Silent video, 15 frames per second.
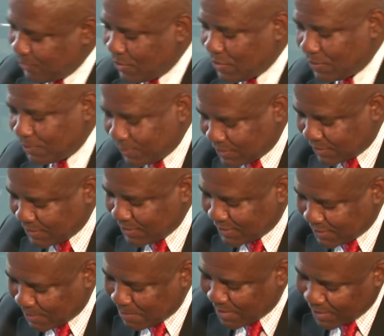you know it's a,
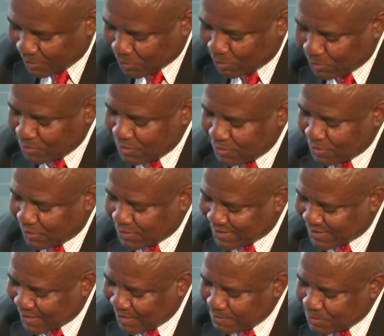it's a medical the
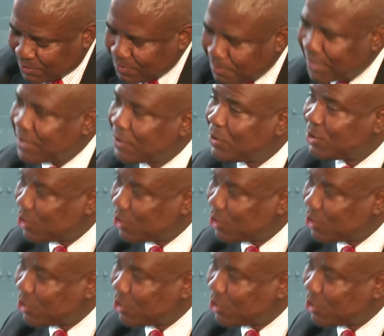same medical